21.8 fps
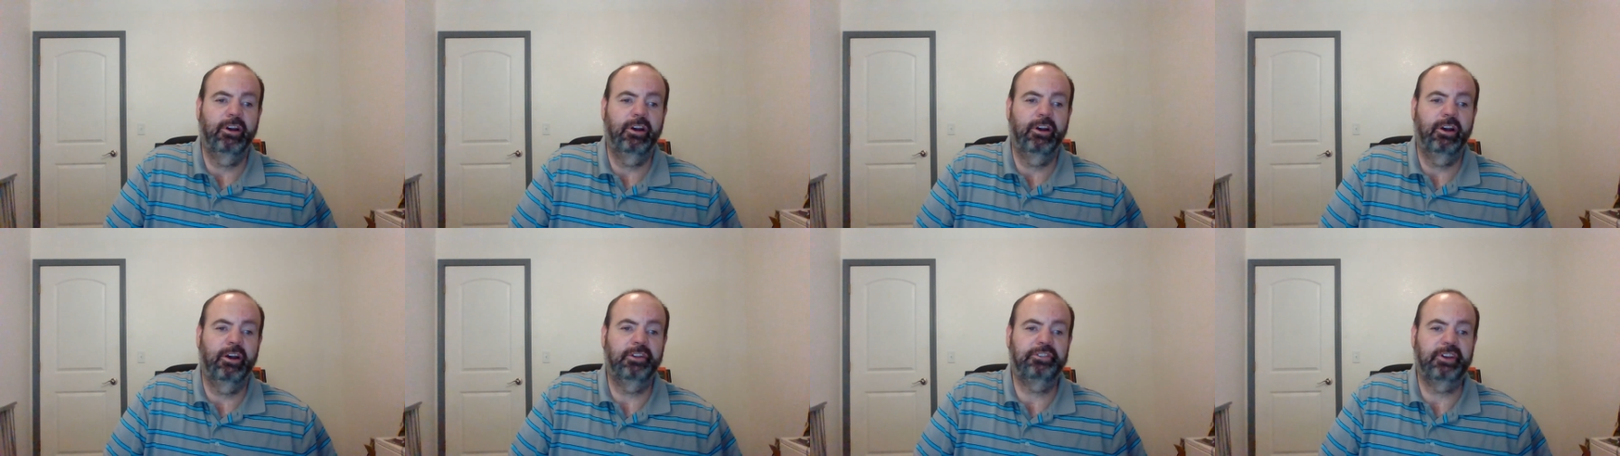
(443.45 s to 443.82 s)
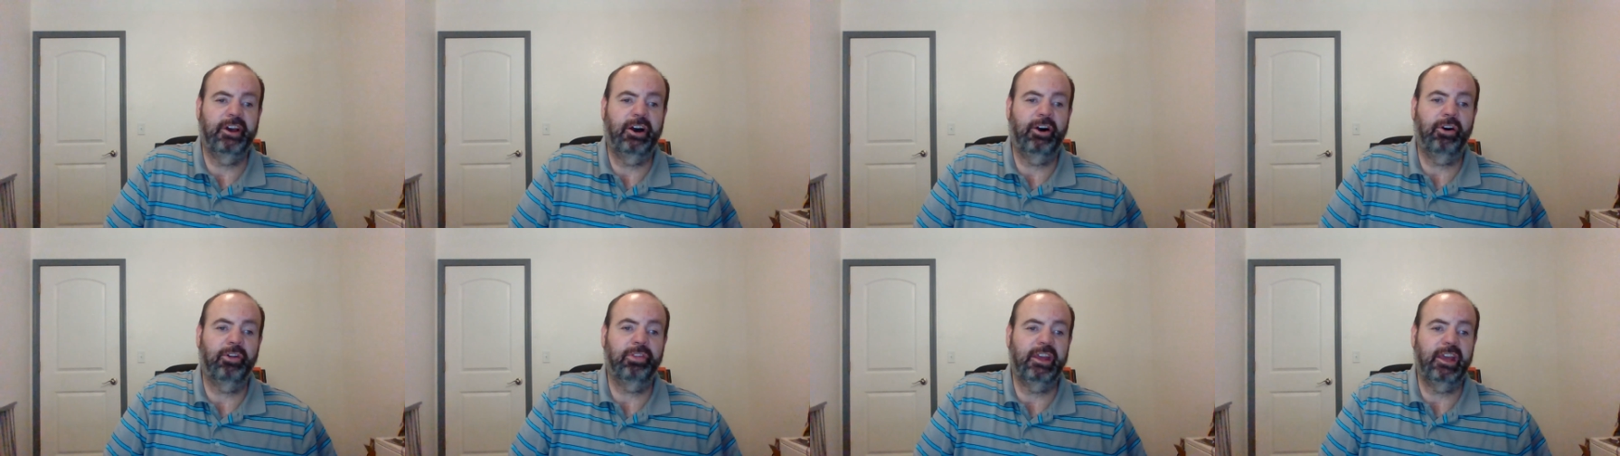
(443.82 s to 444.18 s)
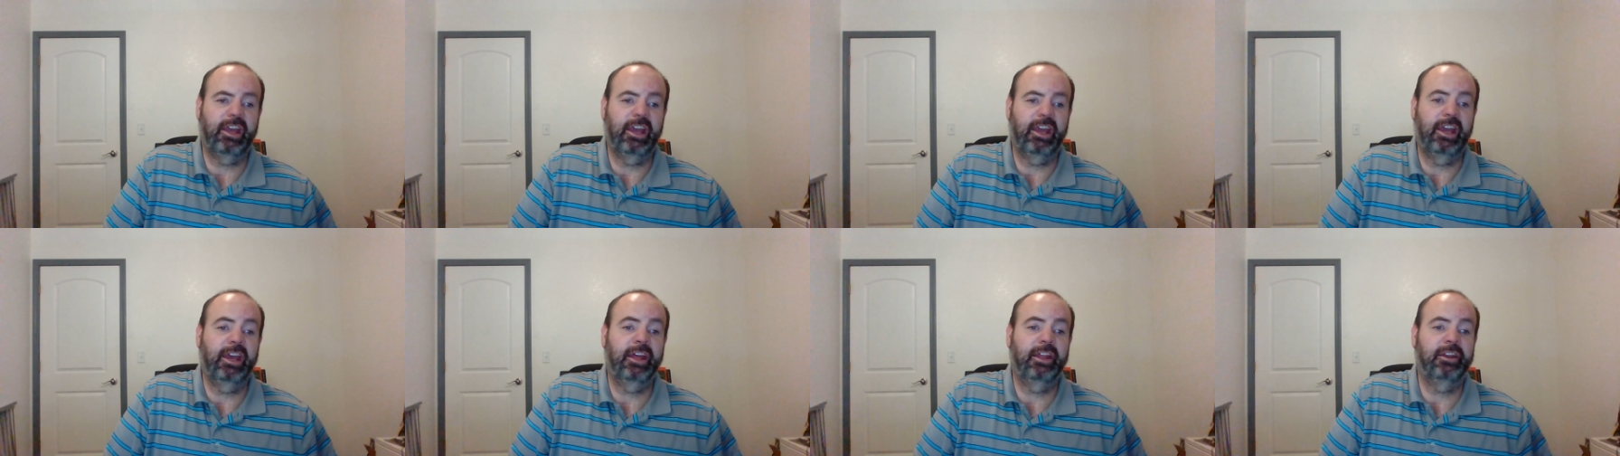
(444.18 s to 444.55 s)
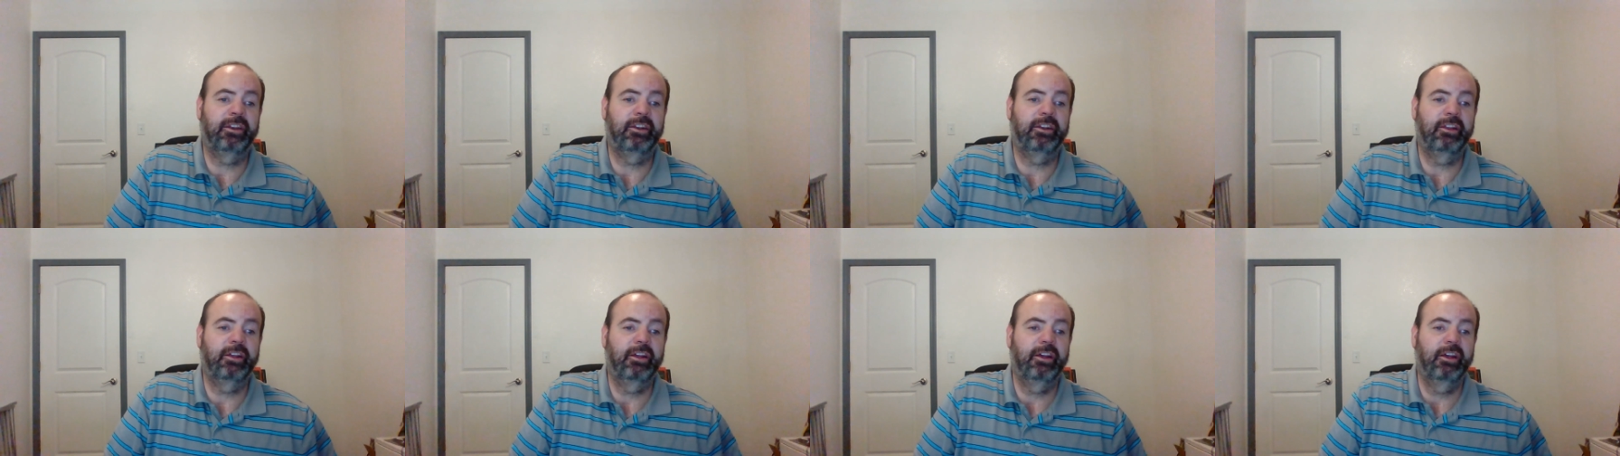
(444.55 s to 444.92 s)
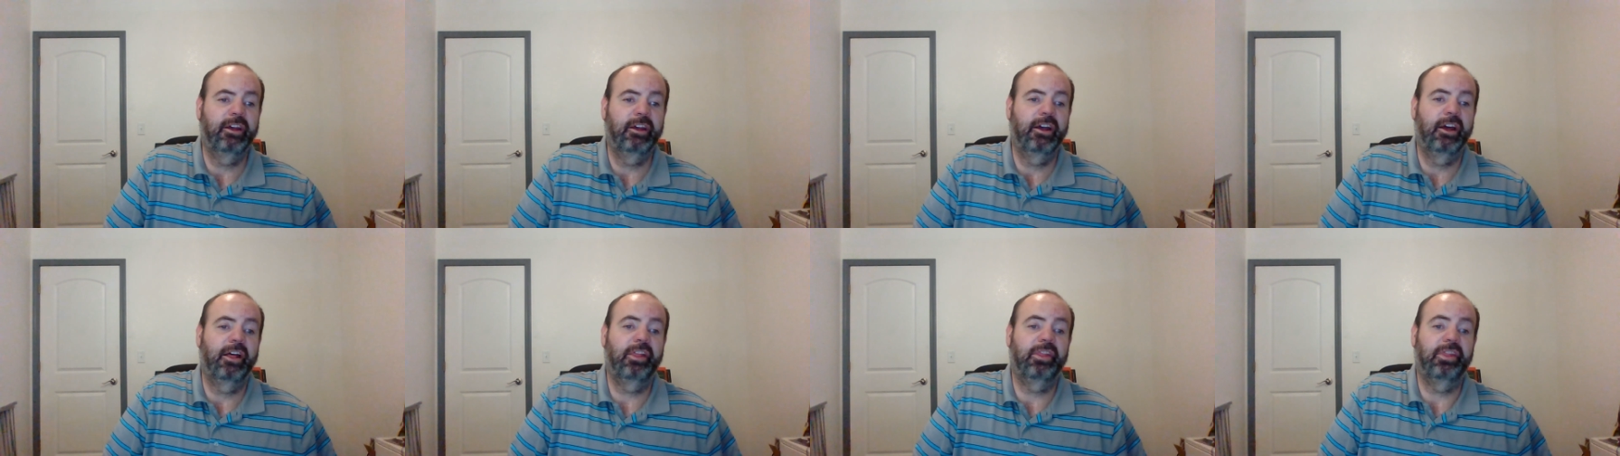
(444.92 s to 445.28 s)
until the end
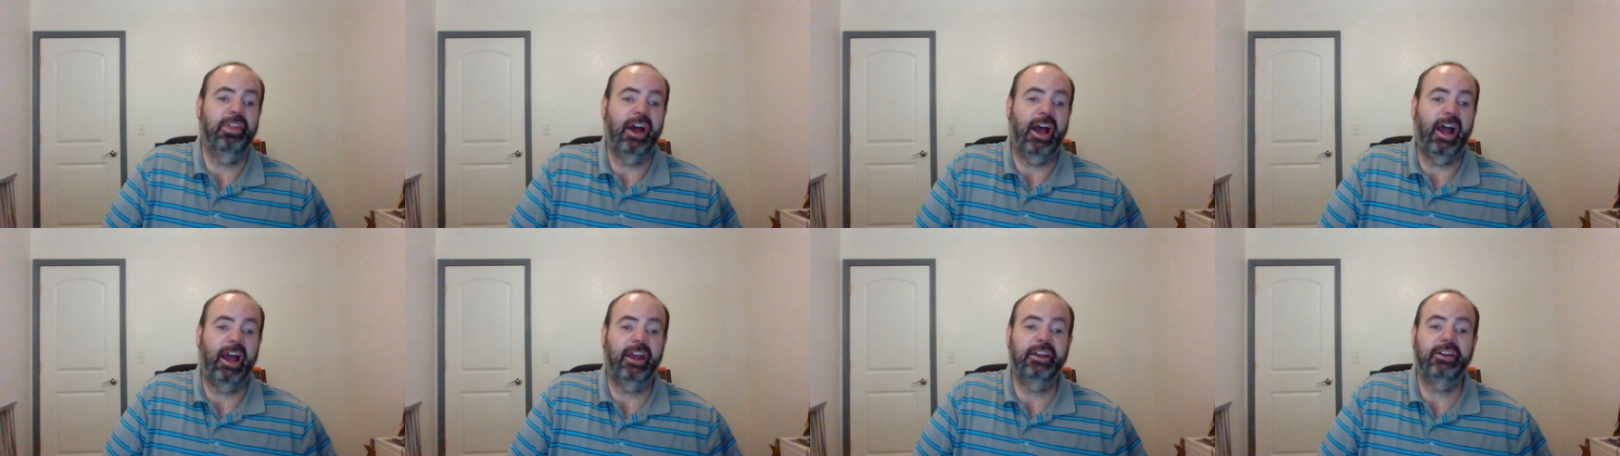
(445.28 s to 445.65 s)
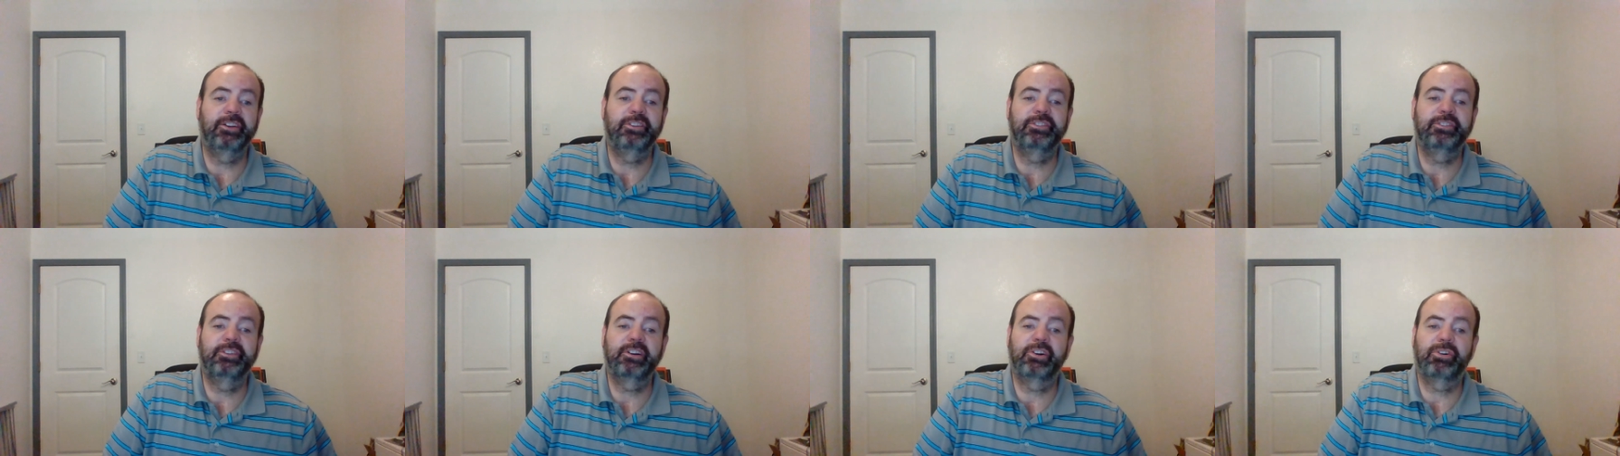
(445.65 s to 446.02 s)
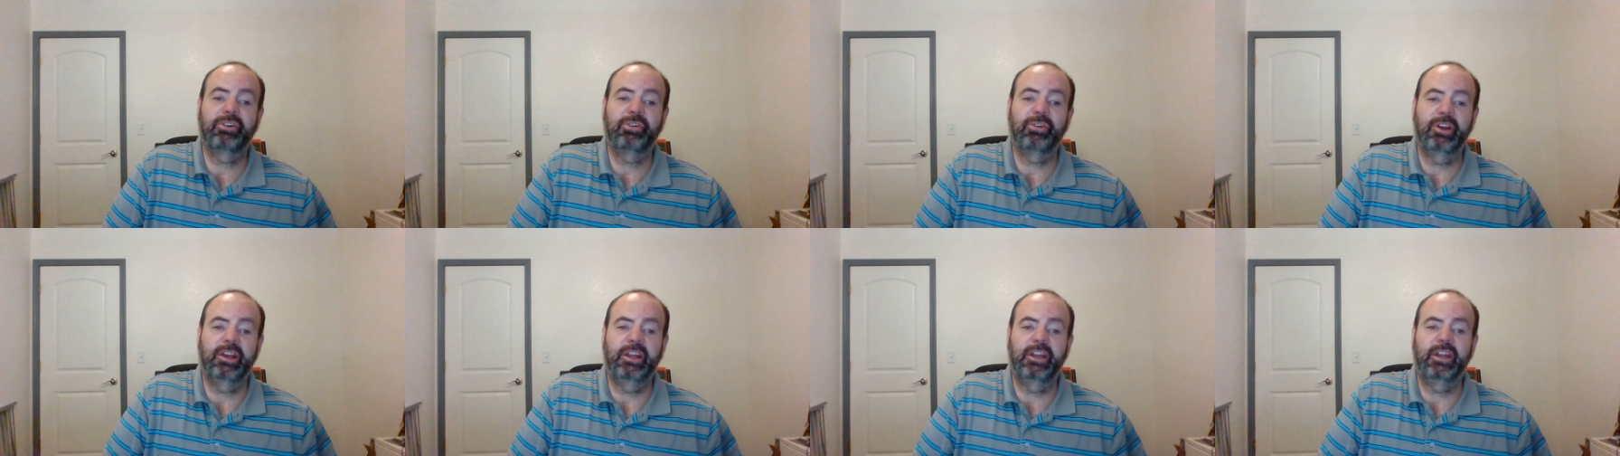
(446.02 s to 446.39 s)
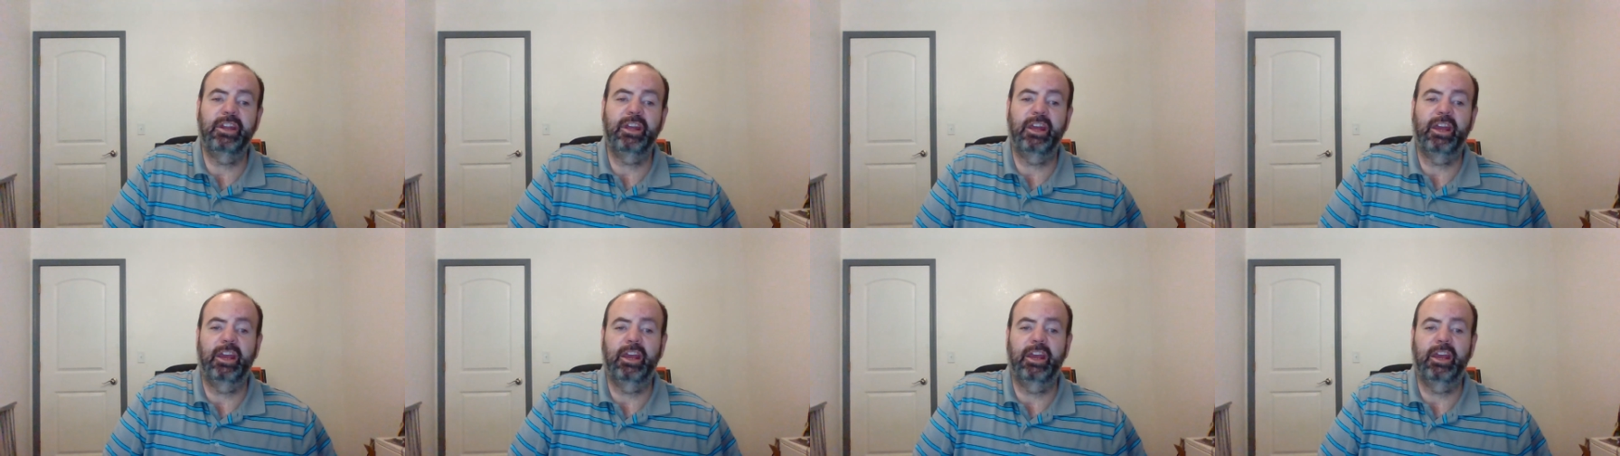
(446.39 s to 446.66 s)
that is decreed